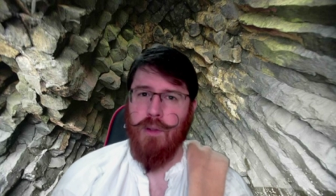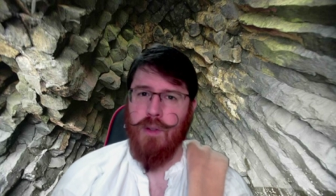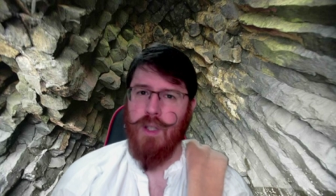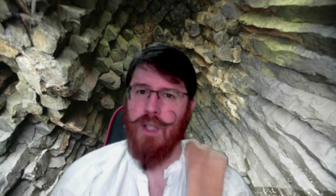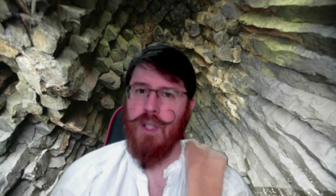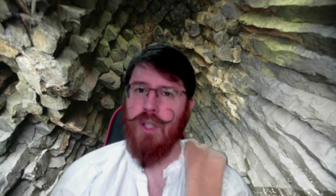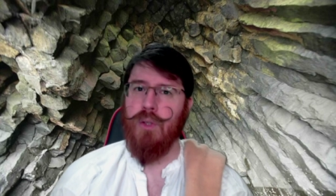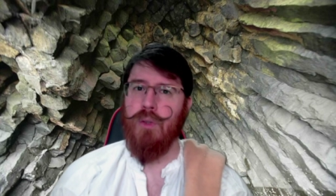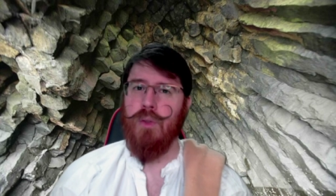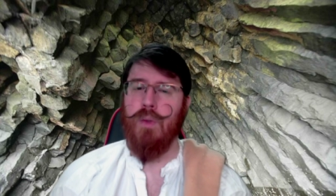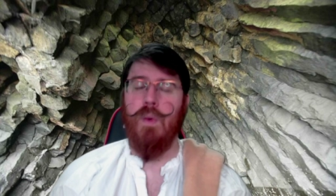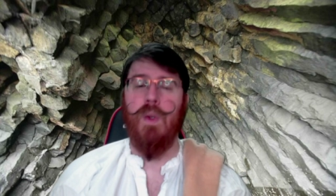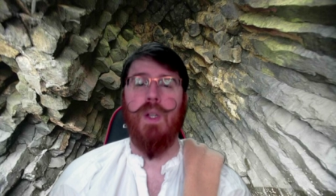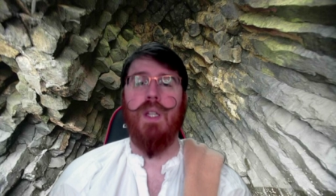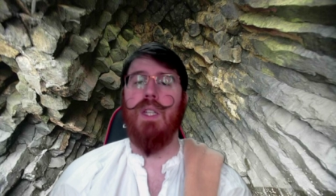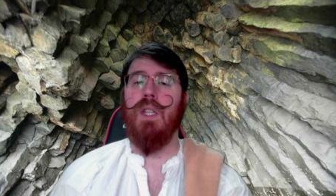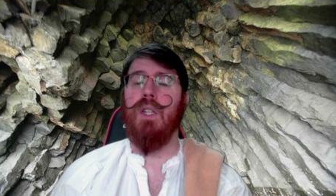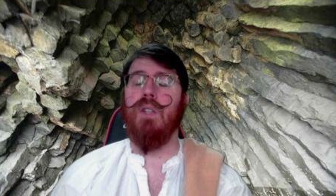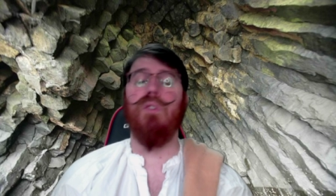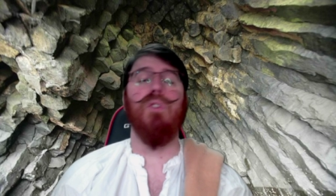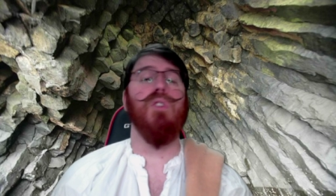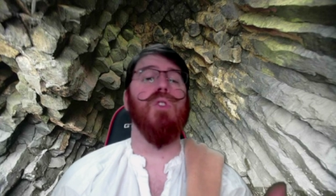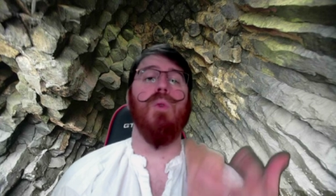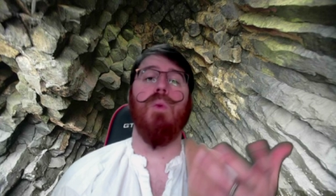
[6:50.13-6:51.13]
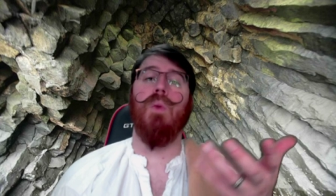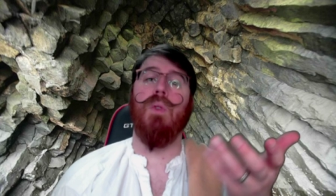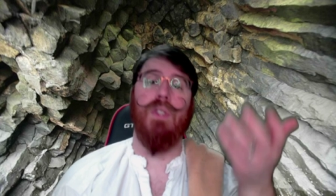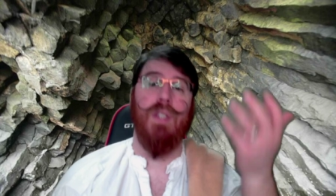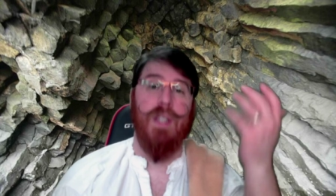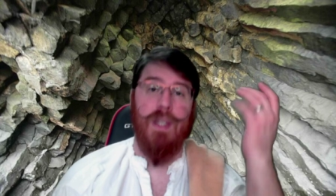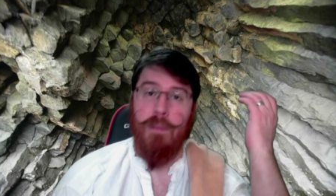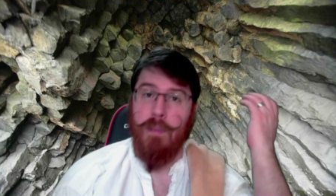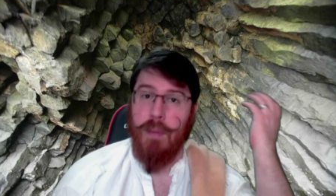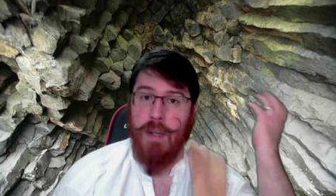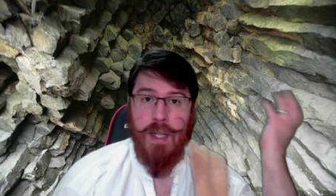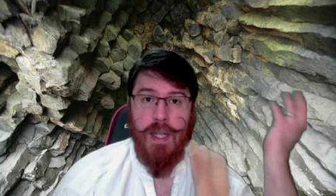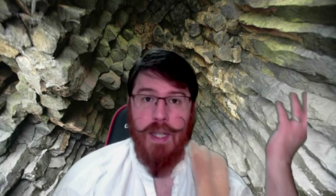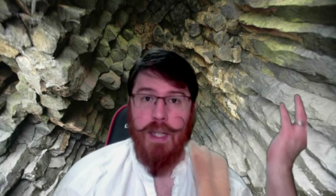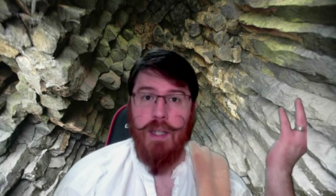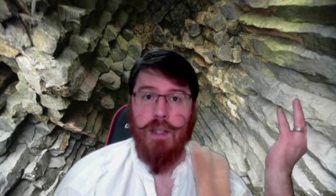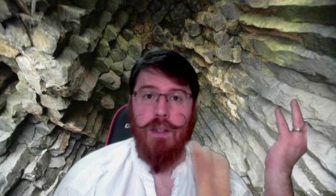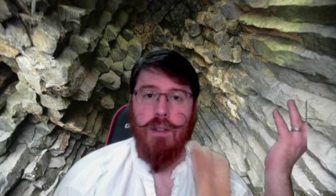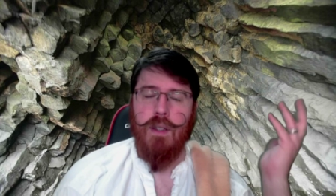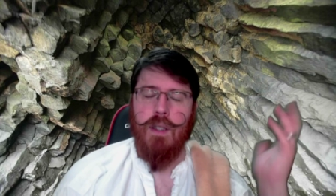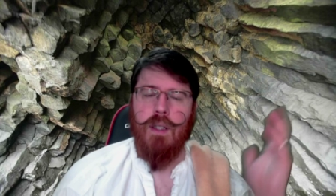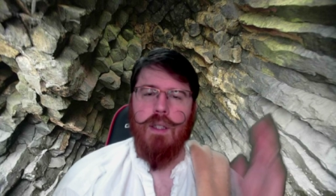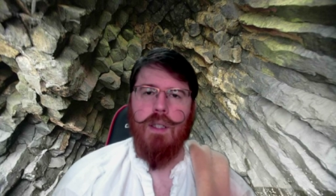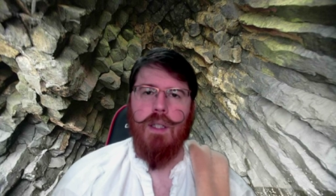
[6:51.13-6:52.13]
you would usually be
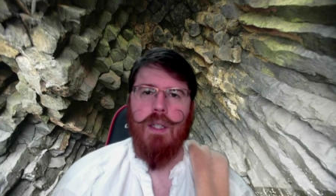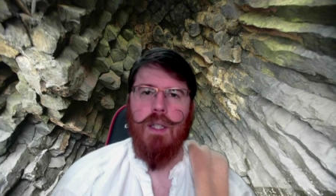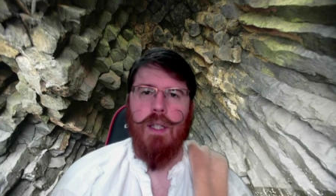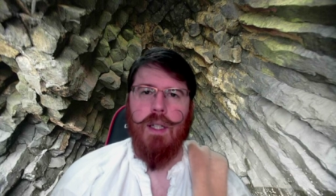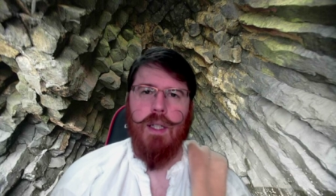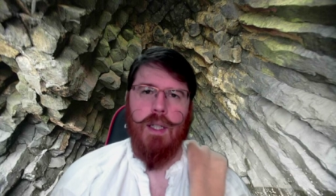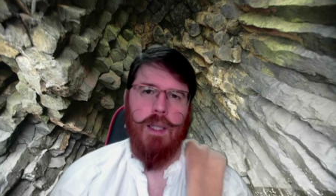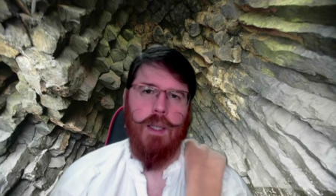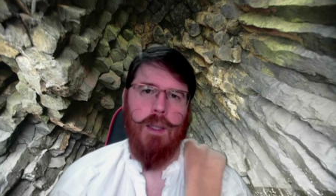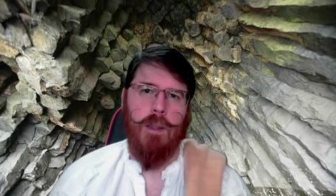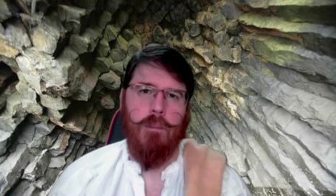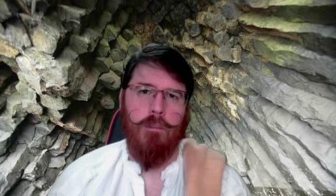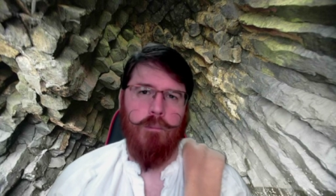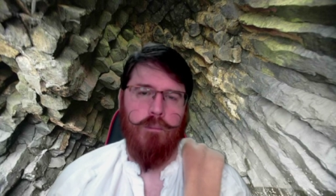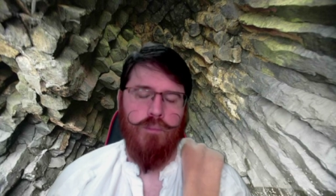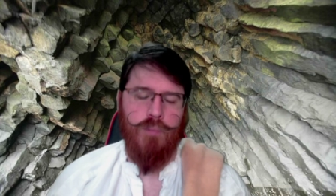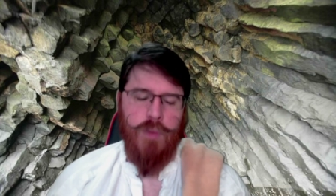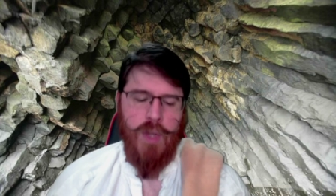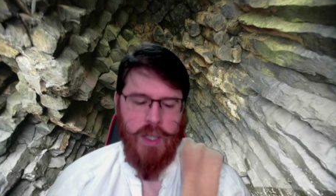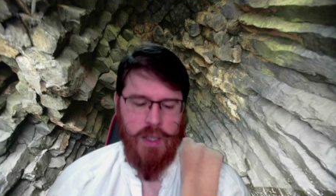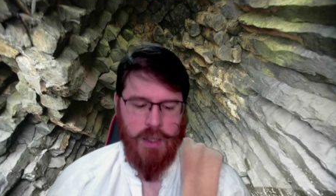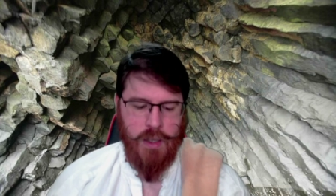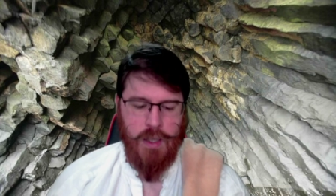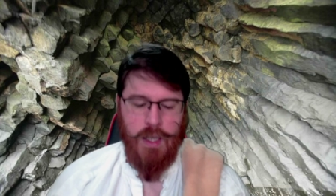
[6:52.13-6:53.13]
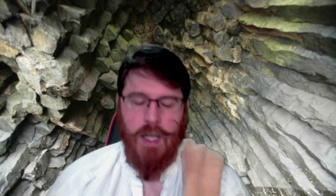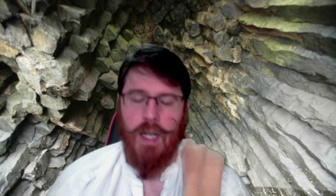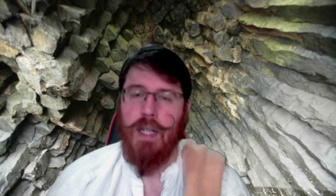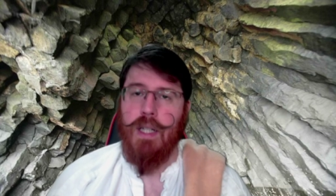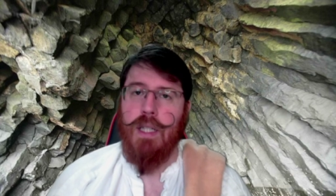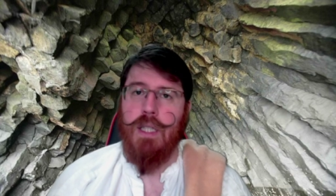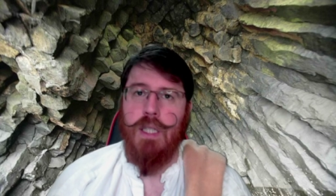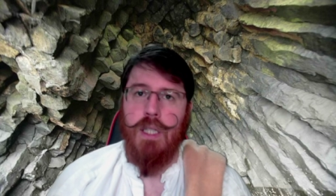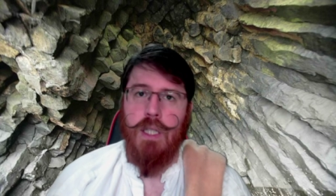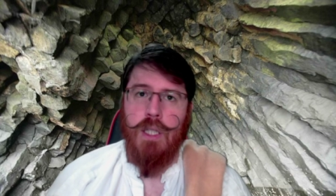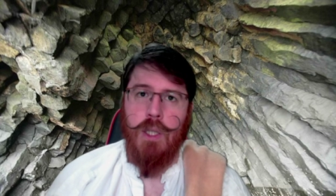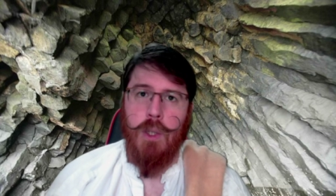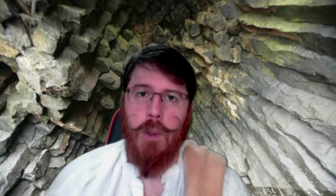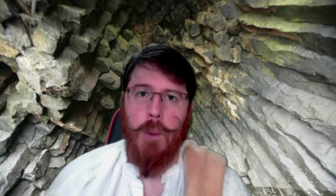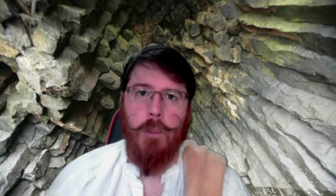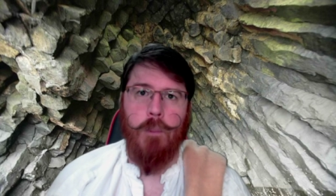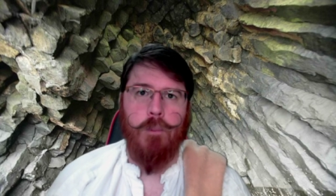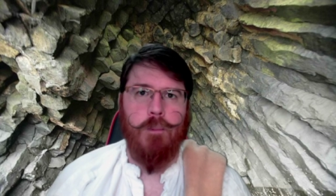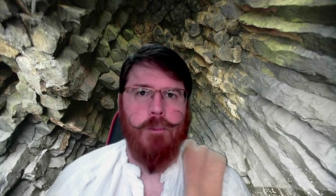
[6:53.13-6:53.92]
um, inclined to do.